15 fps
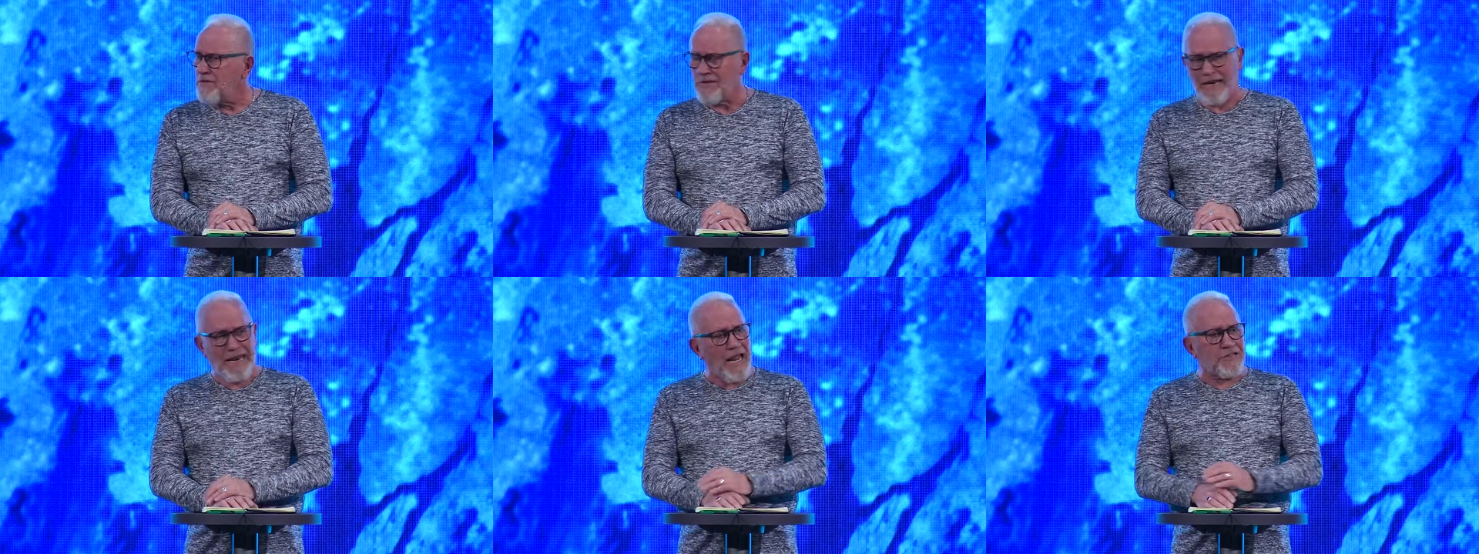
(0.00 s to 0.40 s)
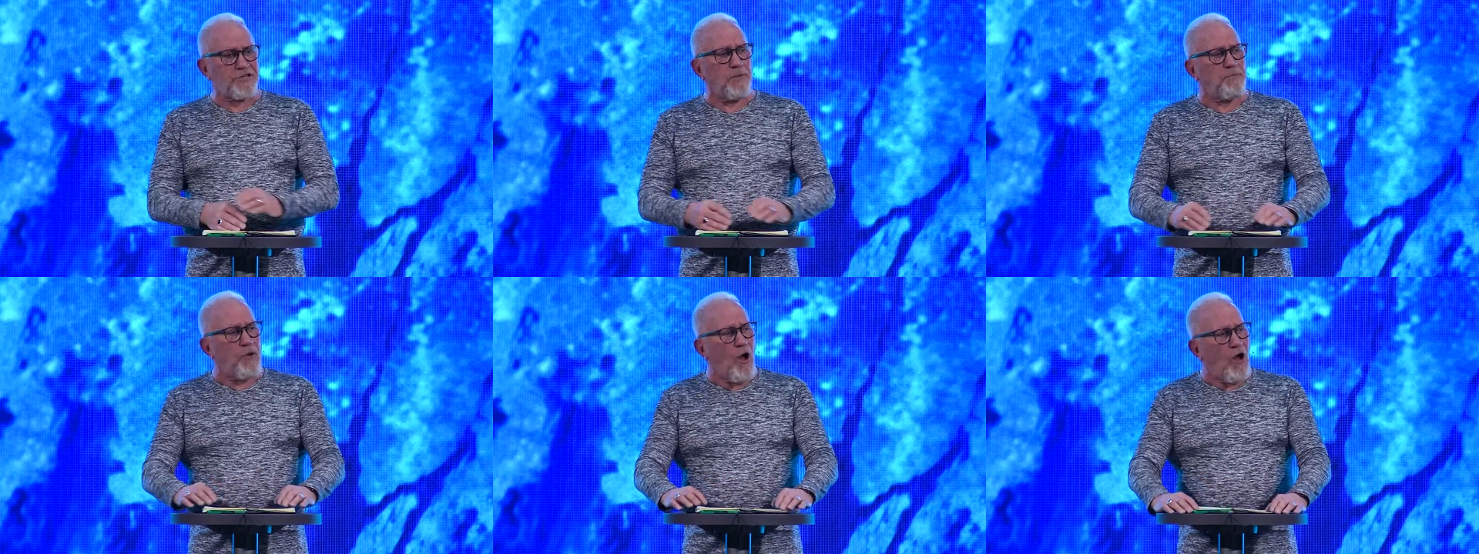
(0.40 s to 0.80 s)
The
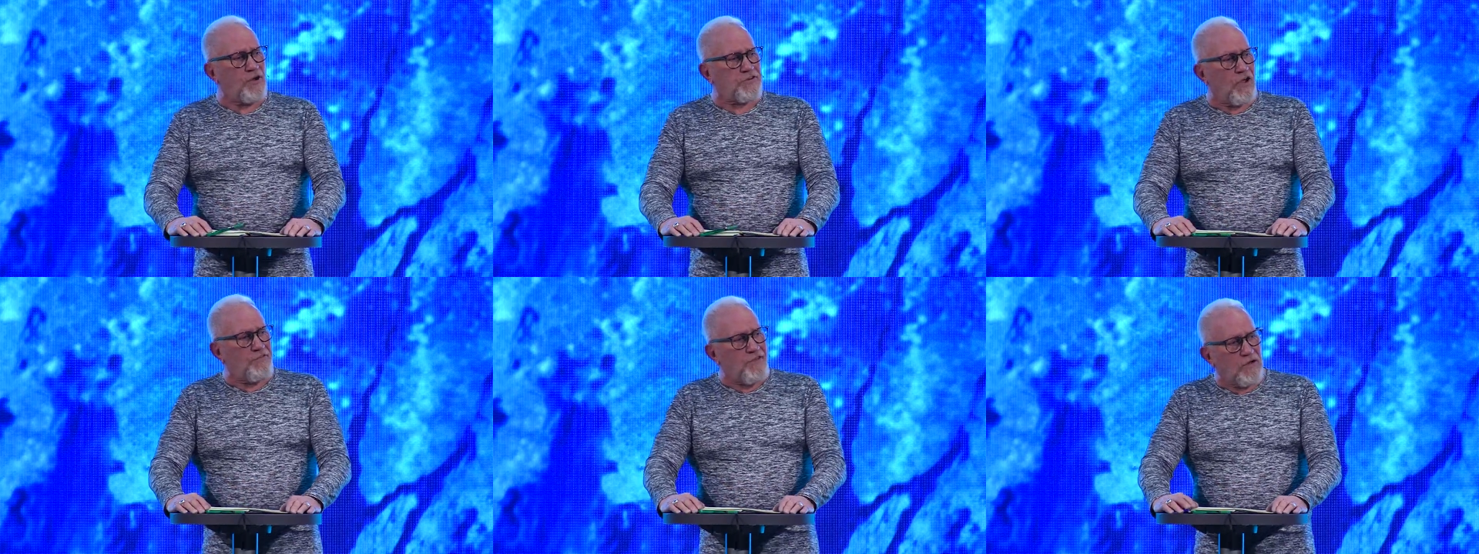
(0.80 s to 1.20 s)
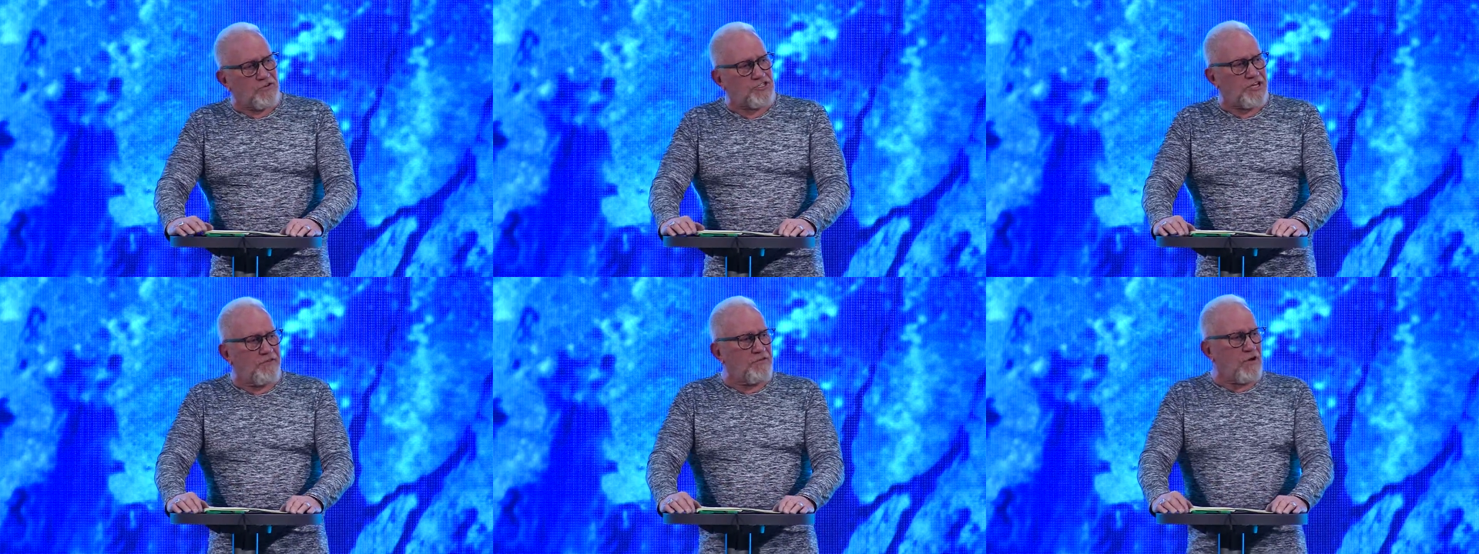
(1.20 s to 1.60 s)
latter part of
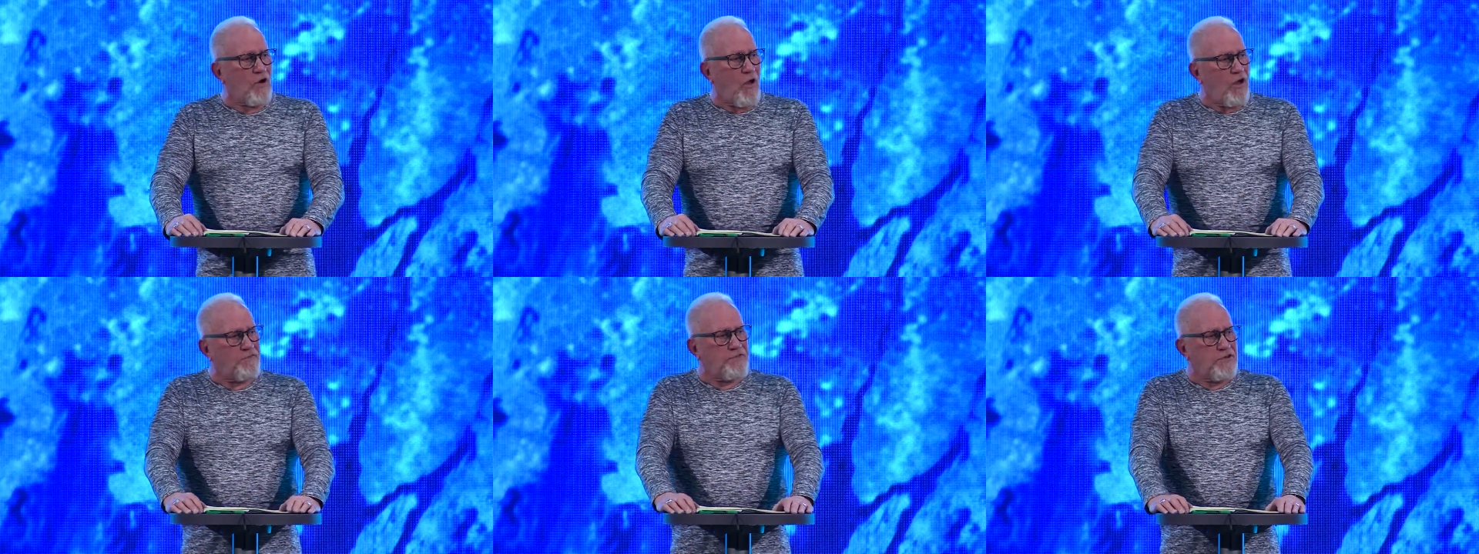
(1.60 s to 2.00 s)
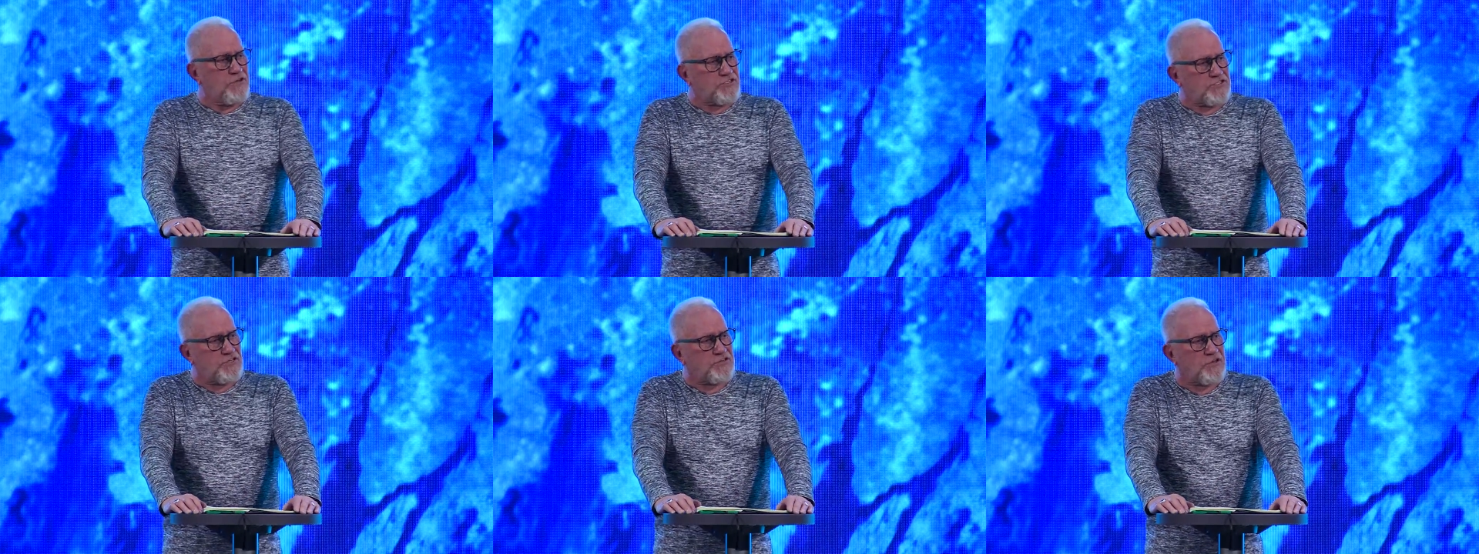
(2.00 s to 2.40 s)
those seven and a half
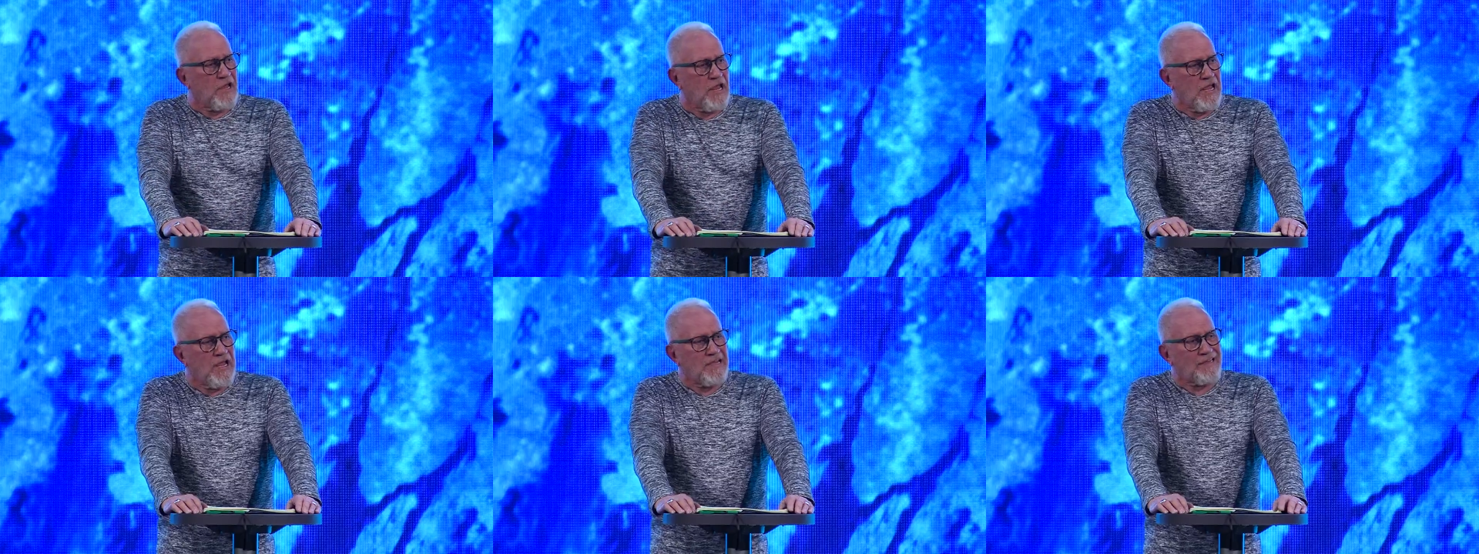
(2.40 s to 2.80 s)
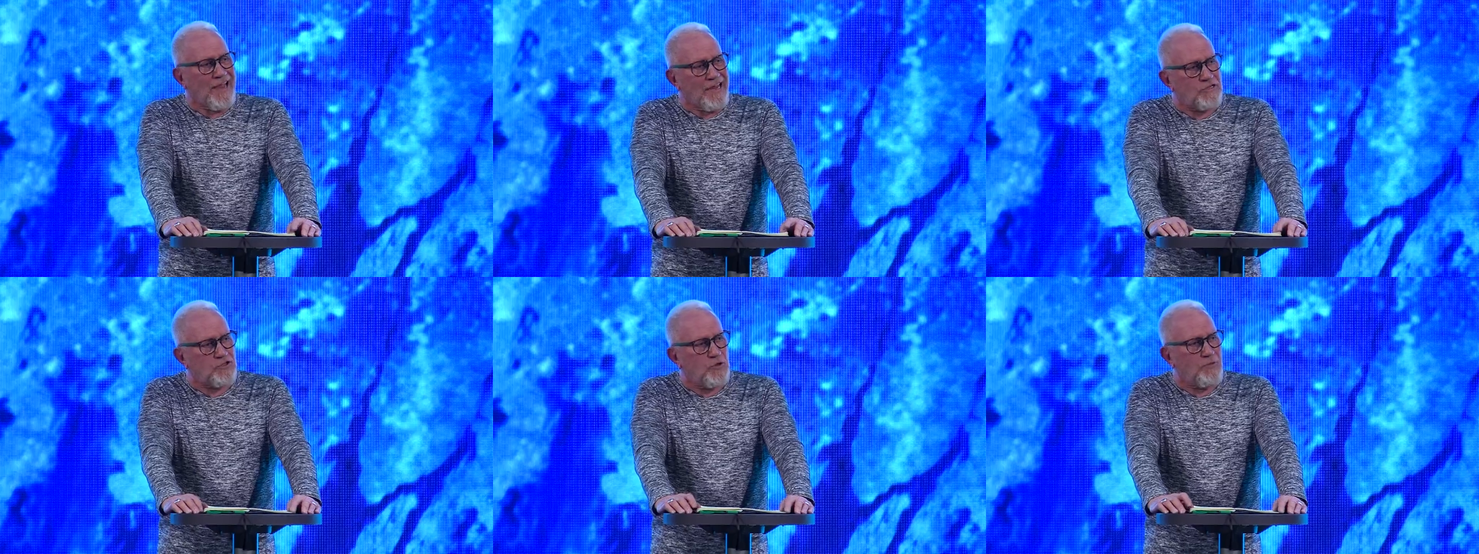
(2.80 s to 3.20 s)
years is
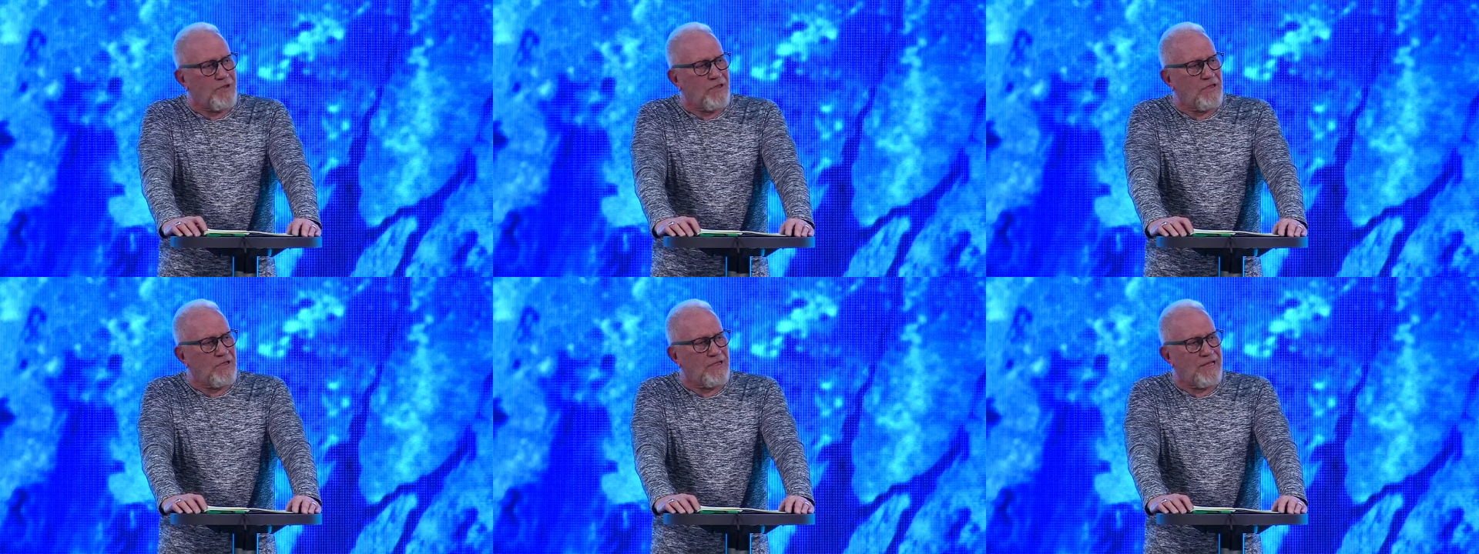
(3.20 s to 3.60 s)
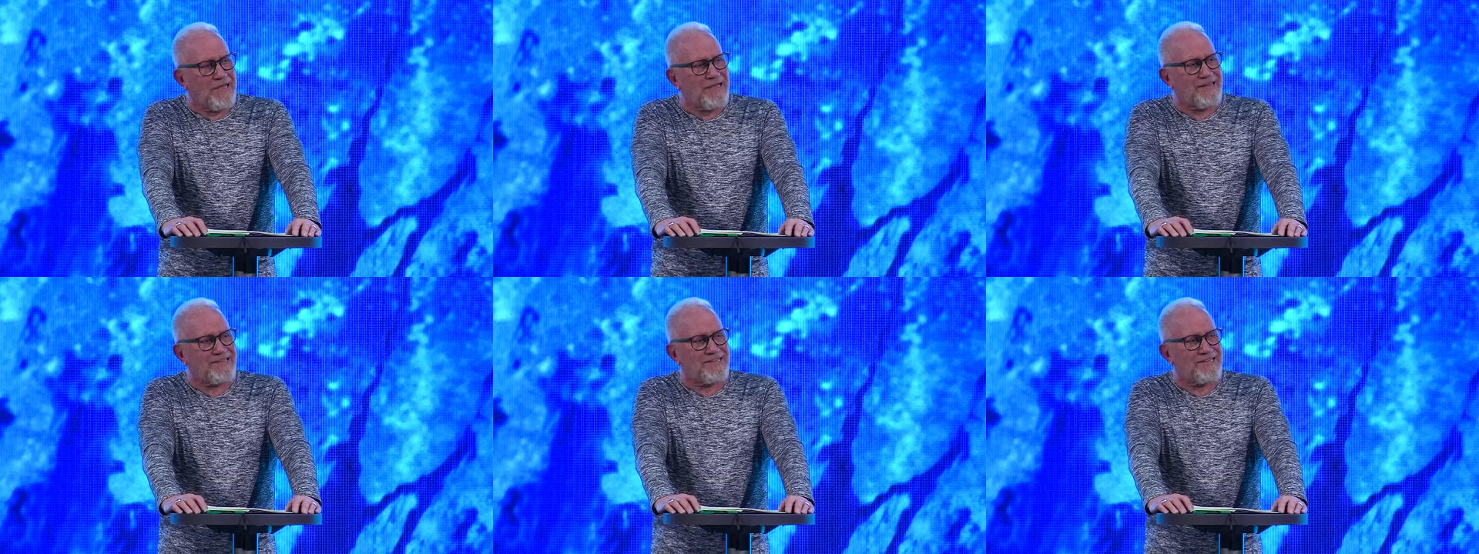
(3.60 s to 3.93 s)
going to be